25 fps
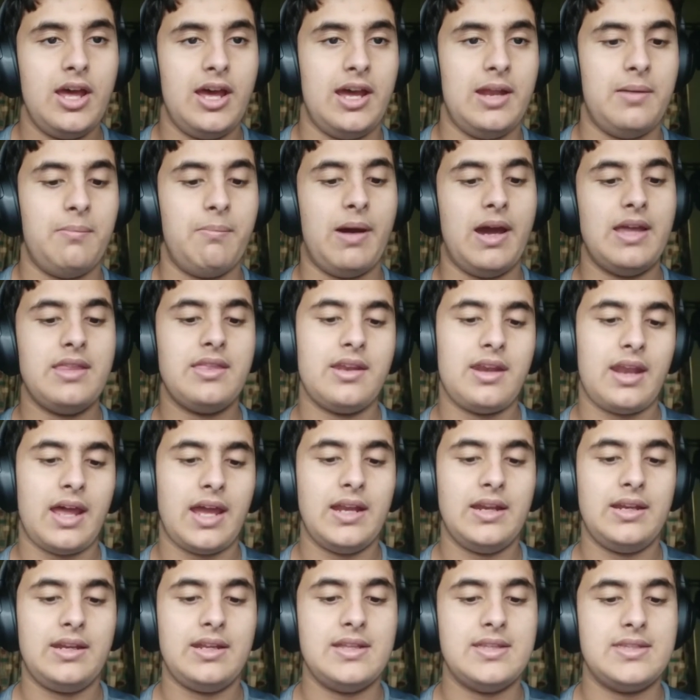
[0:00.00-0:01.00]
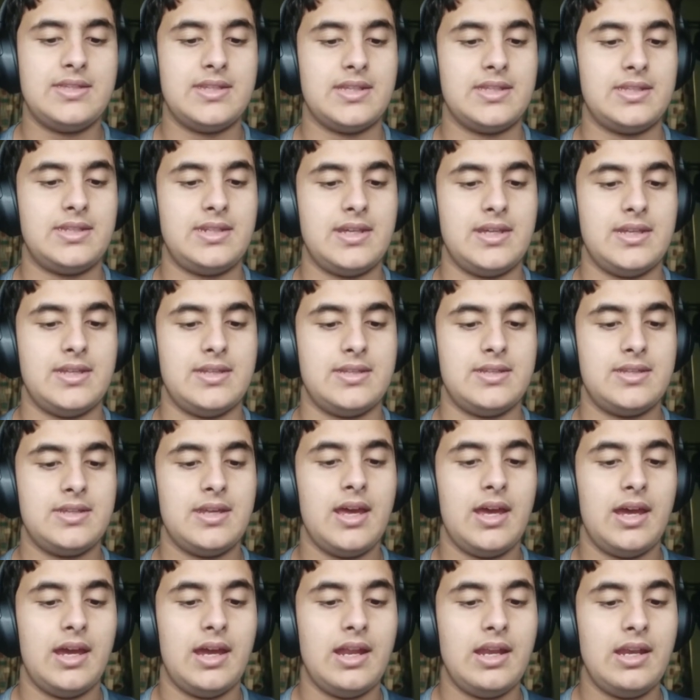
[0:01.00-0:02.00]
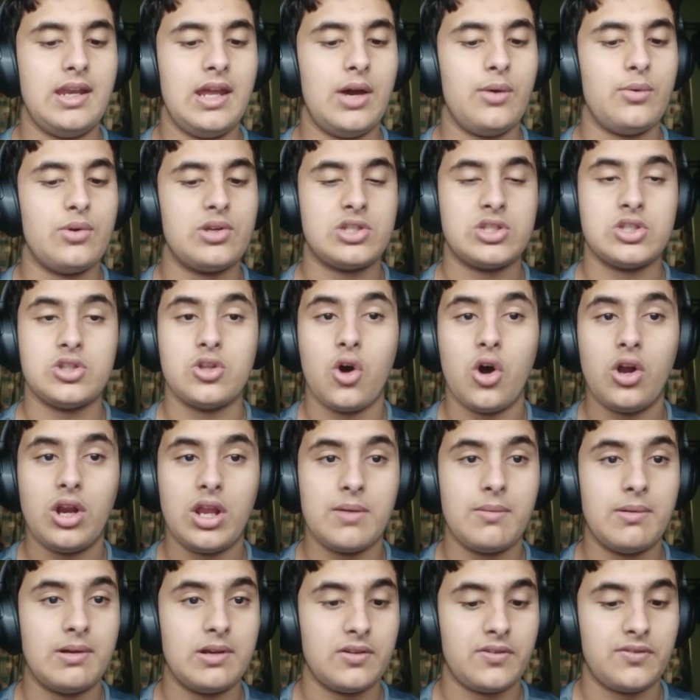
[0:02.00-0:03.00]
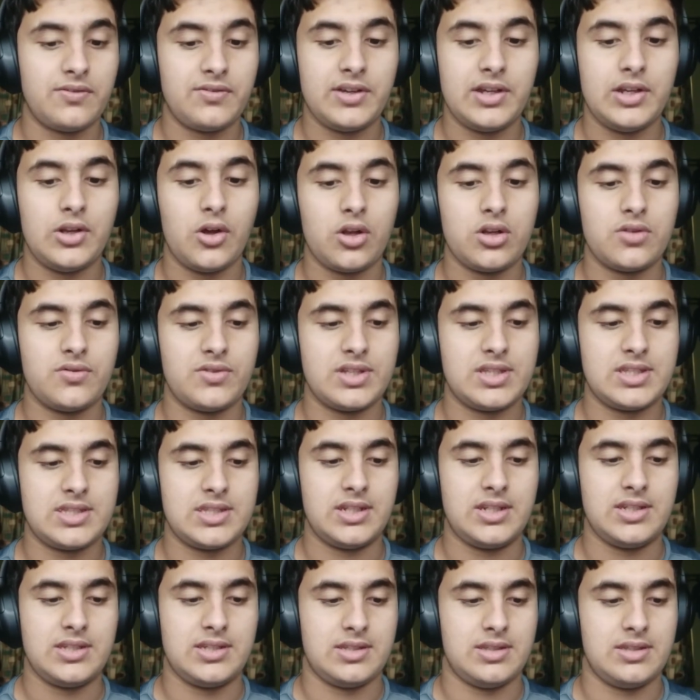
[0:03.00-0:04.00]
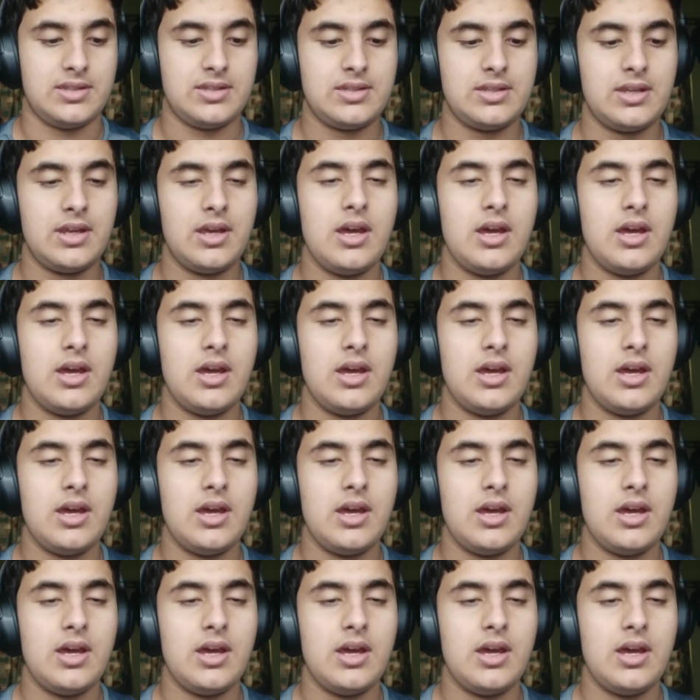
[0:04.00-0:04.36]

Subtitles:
and by the 1960s, India was not able to feed all of its citizens.